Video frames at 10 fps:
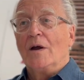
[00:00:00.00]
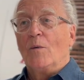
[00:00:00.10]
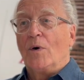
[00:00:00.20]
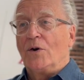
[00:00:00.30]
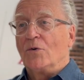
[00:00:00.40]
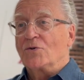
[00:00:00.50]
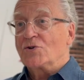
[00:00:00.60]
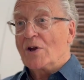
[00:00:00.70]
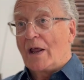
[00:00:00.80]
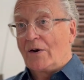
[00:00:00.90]
when you're
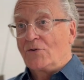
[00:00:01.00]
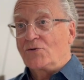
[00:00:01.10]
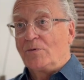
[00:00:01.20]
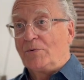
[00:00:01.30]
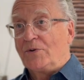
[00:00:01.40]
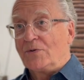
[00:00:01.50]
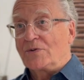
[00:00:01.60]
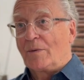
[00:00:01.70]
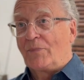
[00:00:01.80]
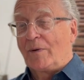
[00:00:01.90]
challenged to produce
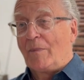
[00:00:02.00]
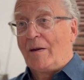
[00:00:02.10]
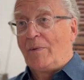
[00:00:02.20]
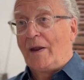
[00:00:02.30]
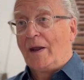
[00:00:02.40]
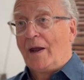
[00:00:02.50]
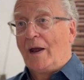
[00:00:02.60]
something, maybe